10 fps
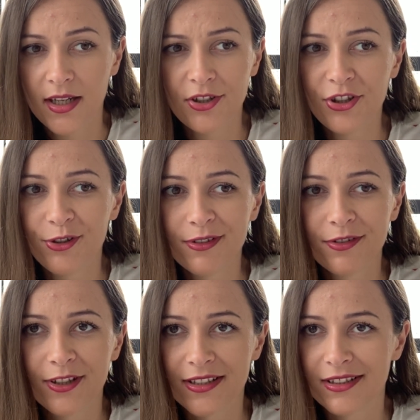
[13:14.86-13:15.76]
I don't know if
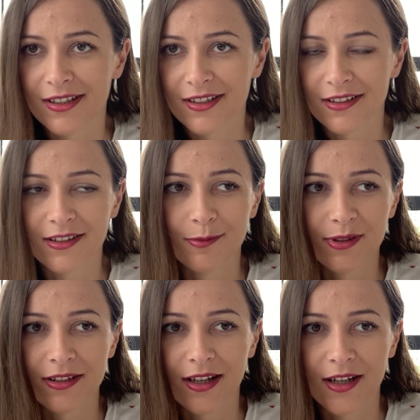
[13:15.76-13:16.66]
that's like a little
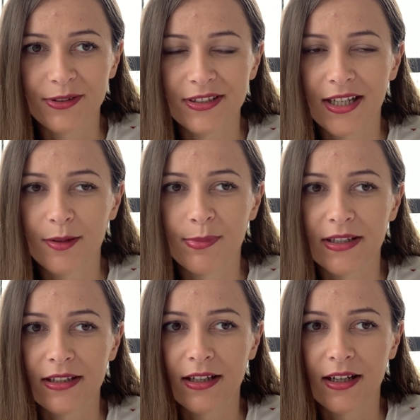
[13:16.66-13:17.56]
bit outside,
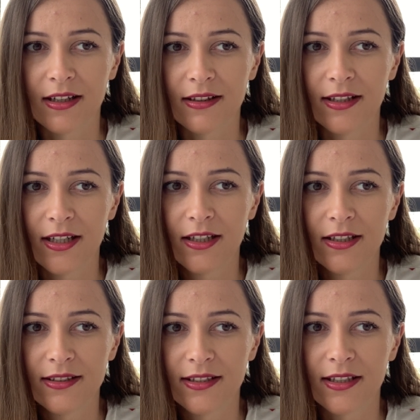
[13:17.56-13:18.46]
but there
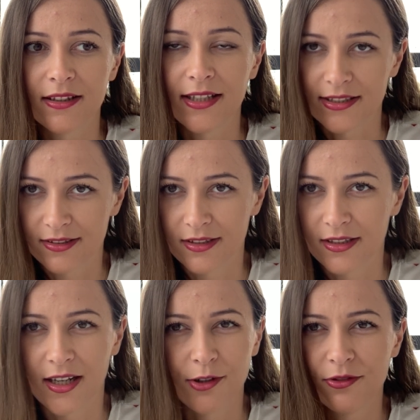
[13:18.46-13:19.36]
is a test
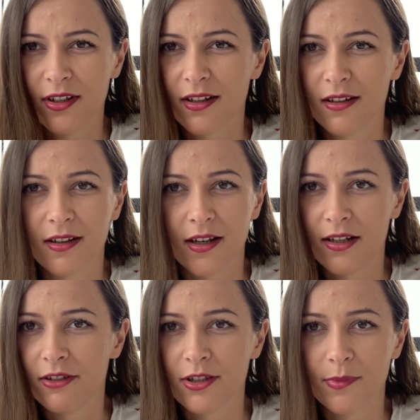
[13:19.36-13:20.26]
that I would
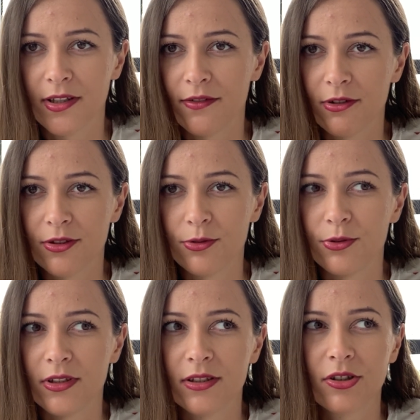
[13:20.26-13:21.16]
recommend everyone to
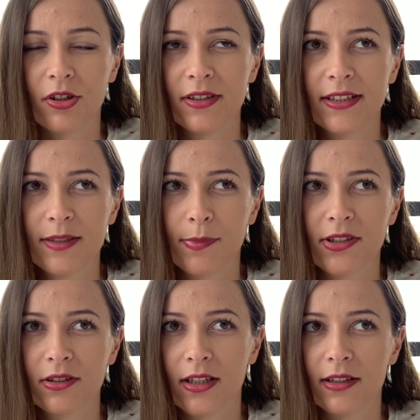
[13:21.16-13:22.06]
do it. It's called
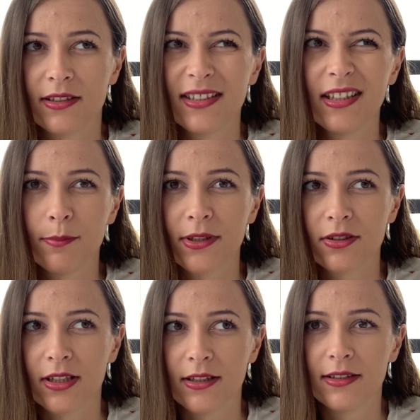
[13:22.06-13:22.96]

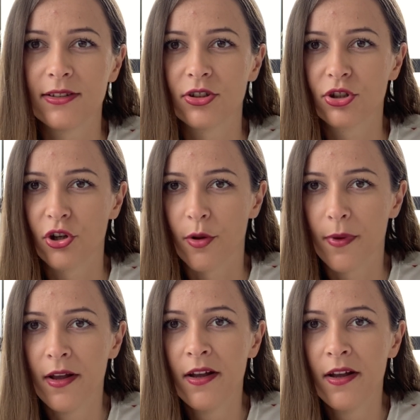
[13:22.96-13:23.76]
16personalities.com.